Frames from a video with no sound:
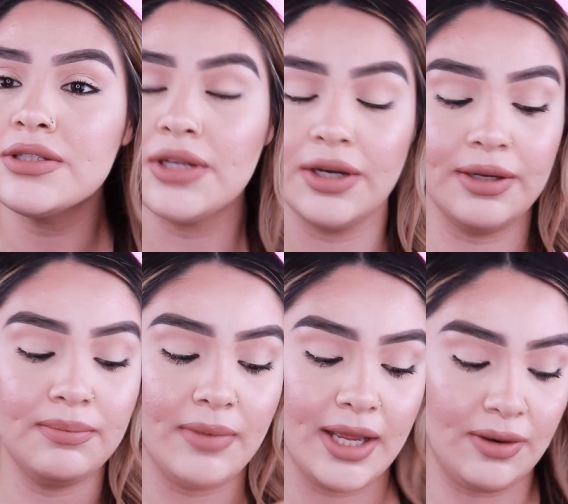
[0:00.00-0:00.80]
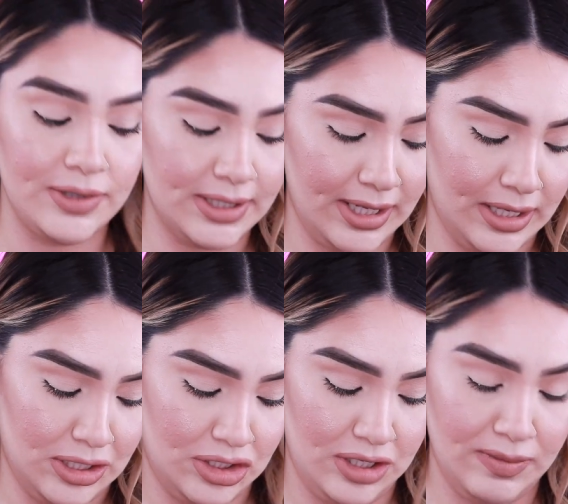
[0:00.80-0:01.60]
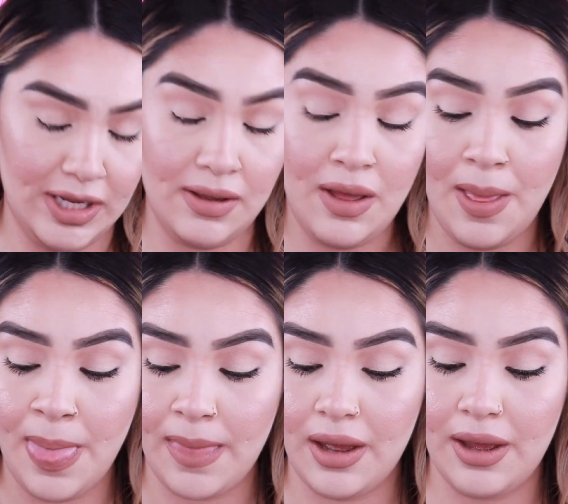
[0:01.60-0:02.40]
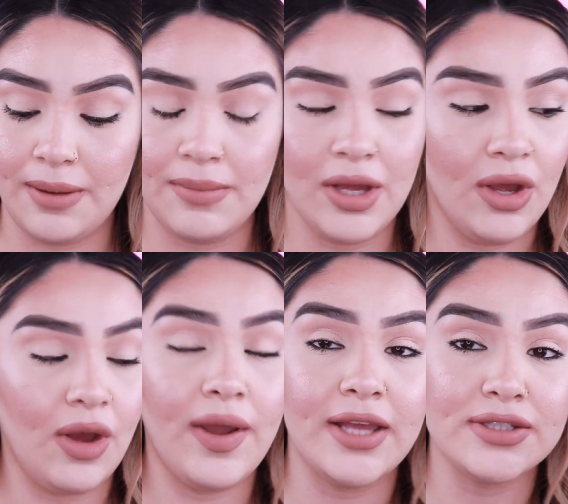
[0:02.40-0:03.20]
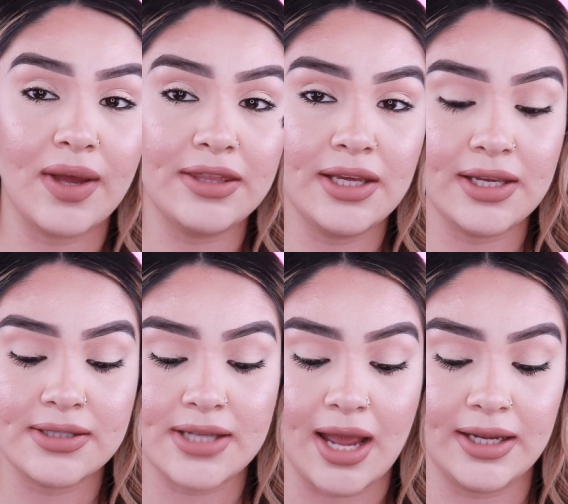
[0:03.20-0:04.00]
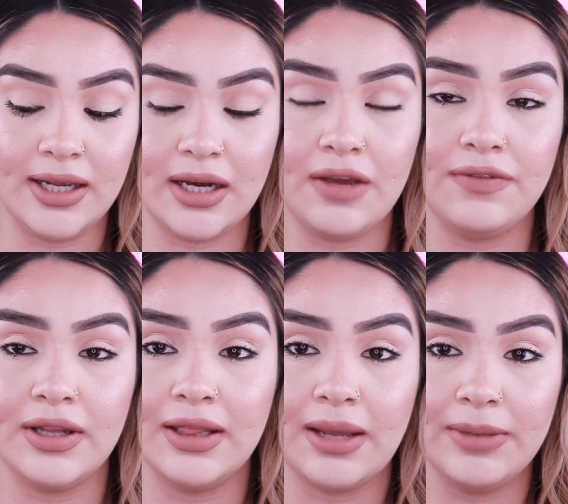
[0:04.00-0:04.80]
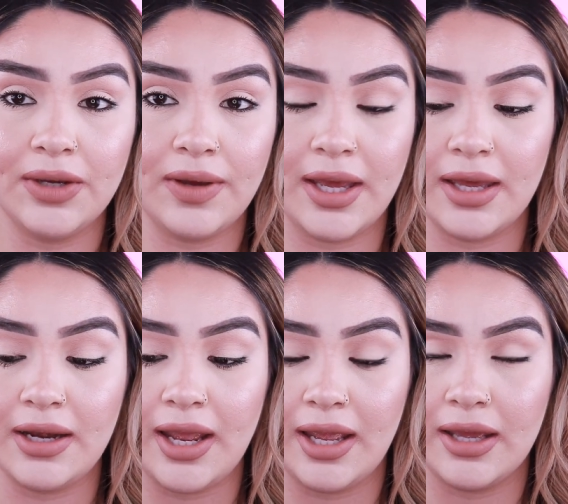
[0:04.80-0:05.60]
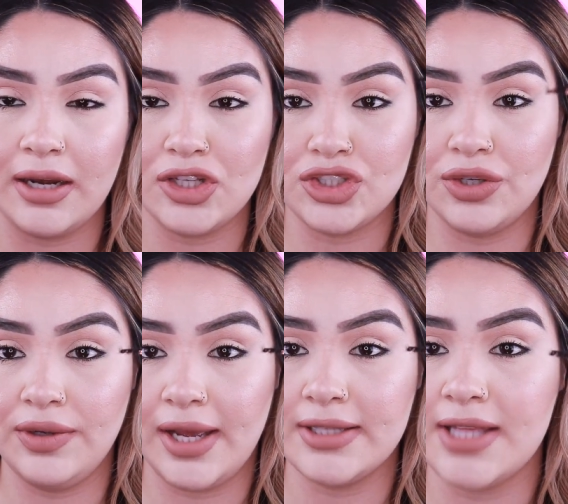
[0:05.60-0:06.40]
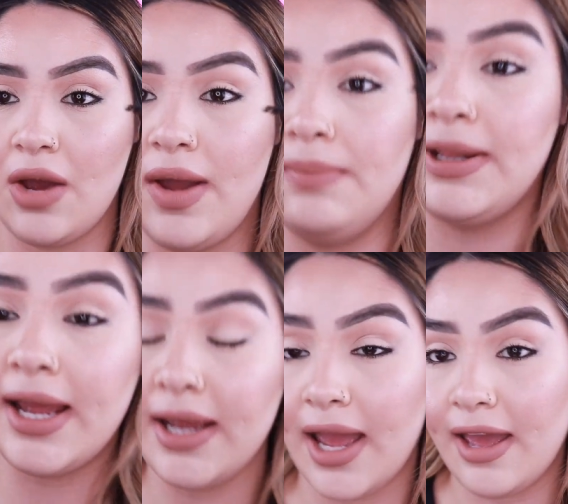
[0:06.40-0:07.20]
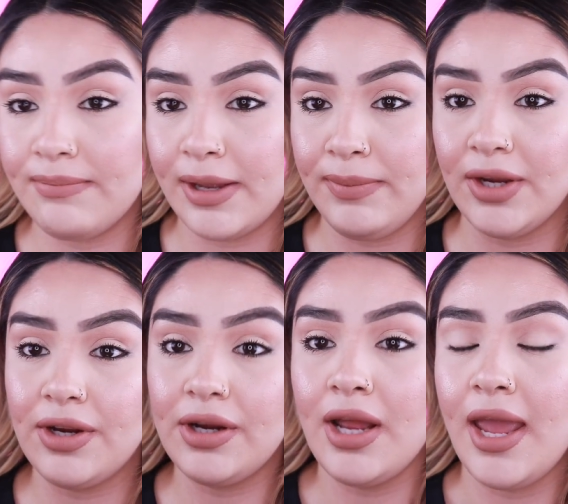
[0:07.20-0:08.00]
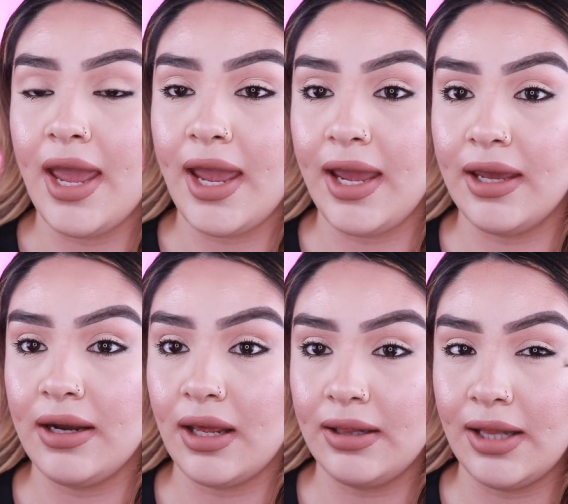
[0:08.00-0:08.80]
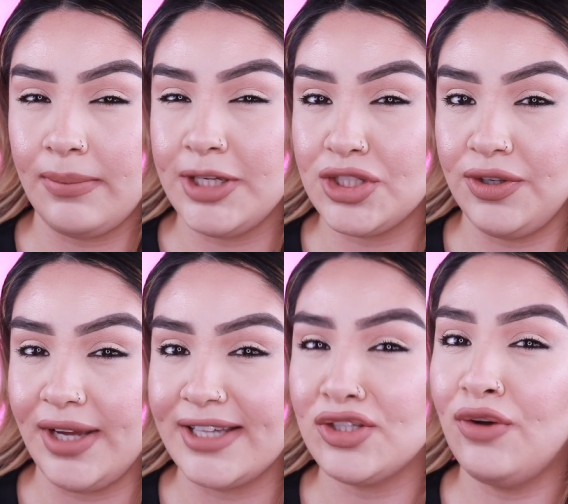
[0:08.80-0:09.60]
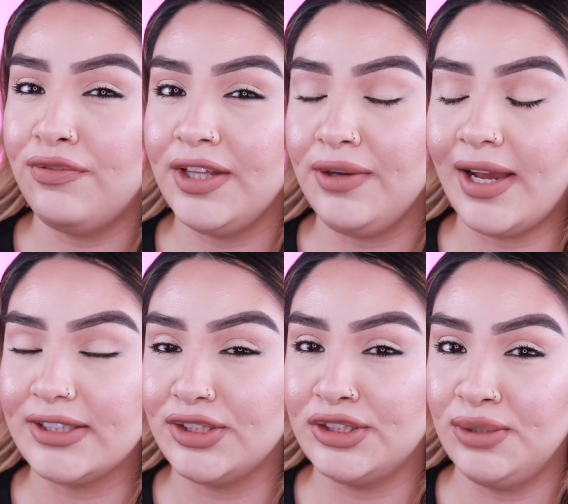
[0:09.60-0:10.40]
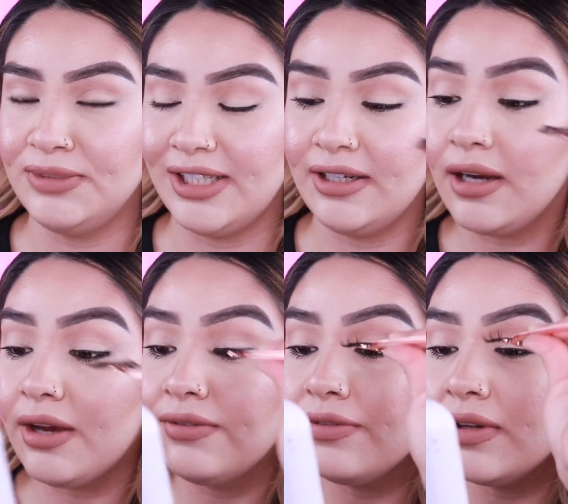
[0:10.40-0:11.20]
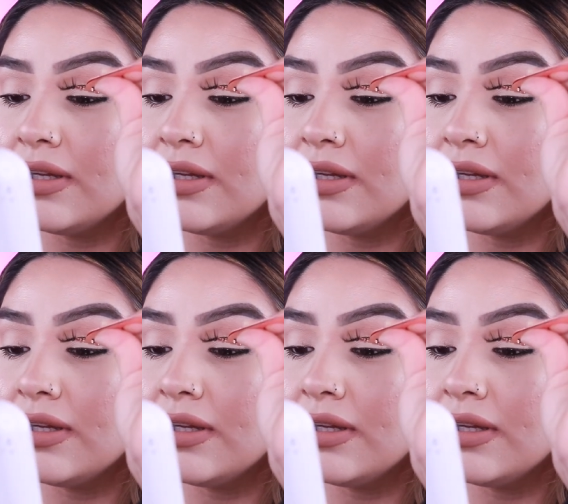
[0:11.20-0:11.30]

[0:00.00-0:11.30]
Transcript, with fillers: Sorry, my hair was like itching me. Um, okay, so I think it's tacky enough. Let me go ahead and show you guys how I apply it. I have my mirror and let me show you guys. Hopefully you guys are zoomed in enough.